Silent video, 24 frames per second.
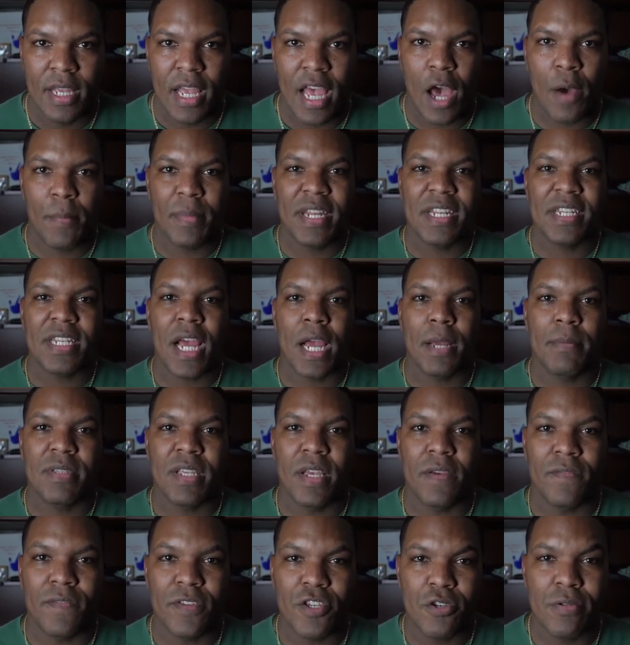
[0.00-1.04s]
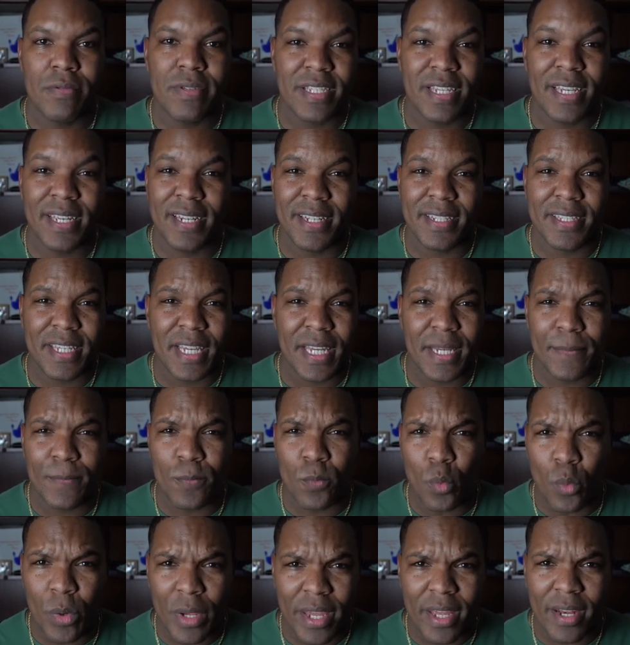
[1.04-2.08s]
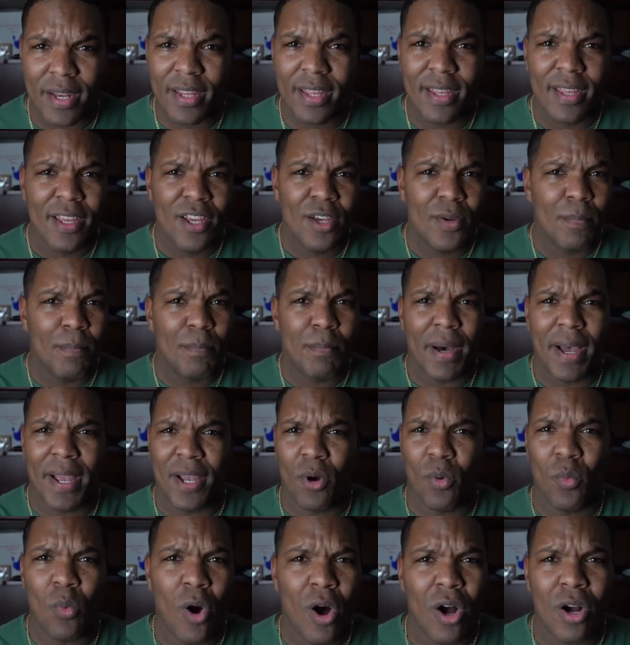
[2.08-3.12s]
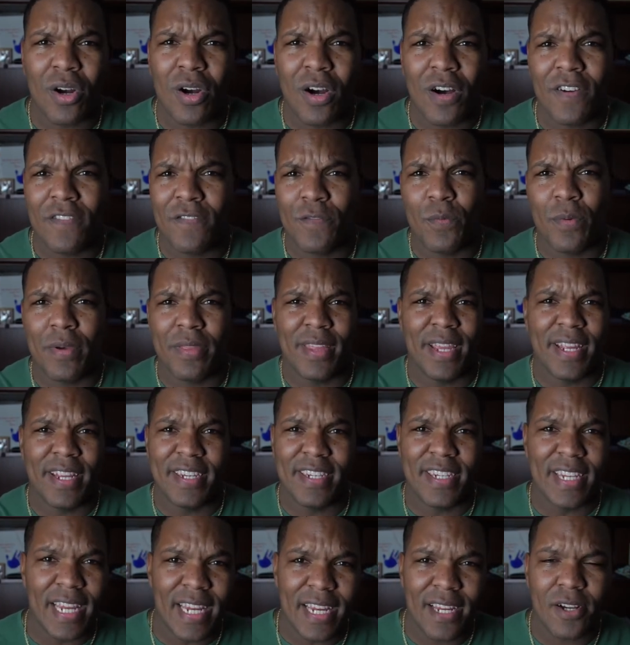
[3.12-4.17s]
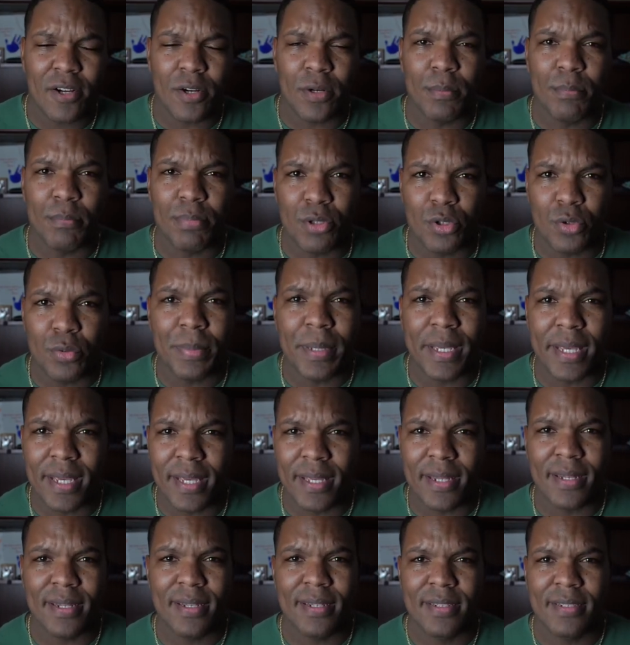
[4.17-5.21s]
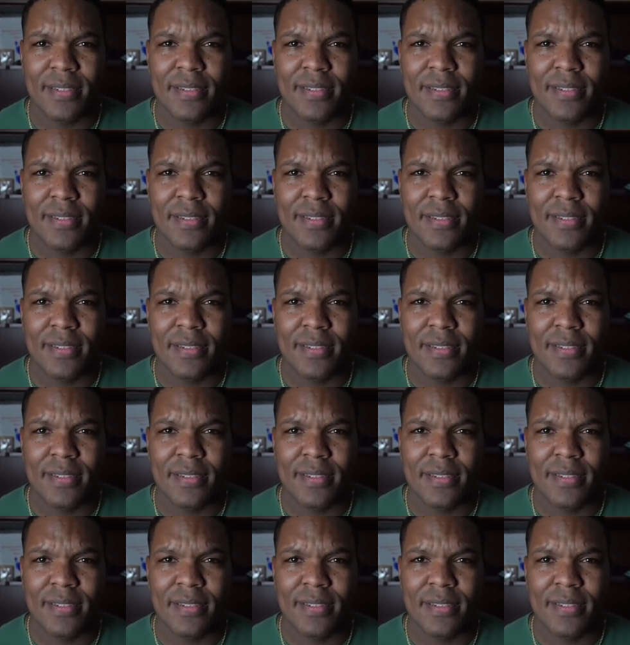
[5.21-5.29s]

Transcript: How many times have you seen a team win by a walk-off with a dink or bloop hit?